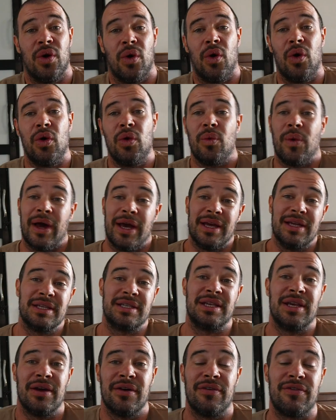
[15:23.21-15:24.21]

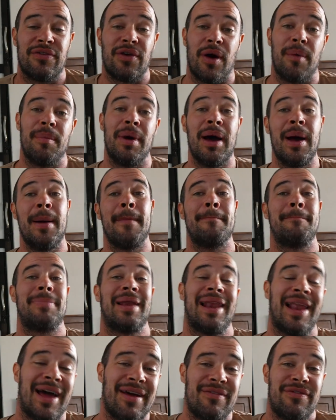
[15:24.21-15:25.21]
always from
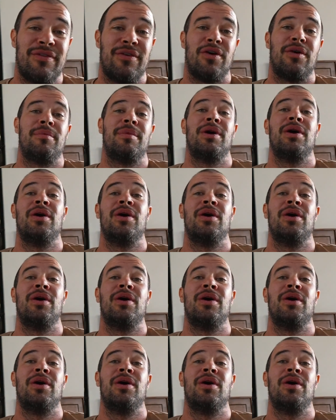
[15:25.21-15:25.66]
platform